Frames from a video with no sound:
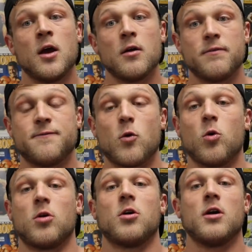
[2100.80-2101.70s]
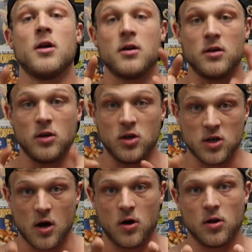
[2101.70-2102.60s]
for
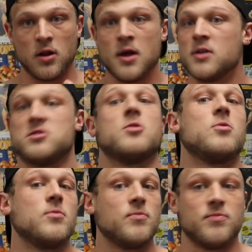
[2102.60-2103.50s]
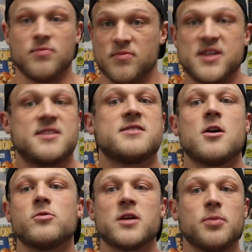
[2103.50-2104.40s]
y'all. So this is the
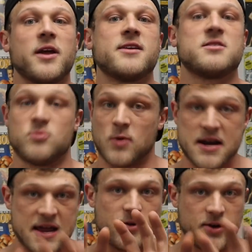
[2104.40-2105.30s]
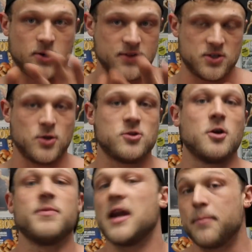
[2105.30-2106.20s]
only place right now here on this YouTube
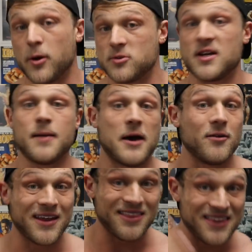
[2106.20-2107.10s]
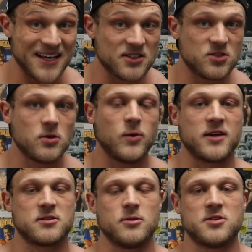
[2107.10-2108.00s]
that I'm posting about these 2
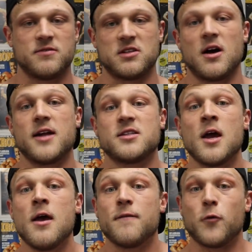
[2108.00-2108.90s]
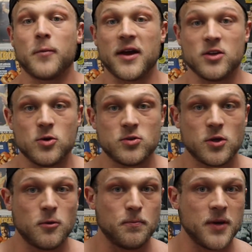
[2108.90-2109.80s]
exclusive slots for my
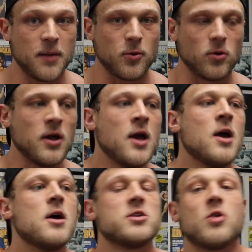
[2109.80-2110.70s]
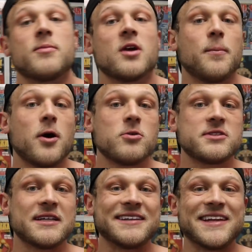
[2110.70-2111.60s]
YouTube people. So I'm gonna post a
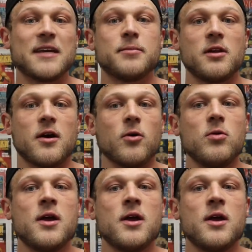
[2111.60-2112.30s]
link below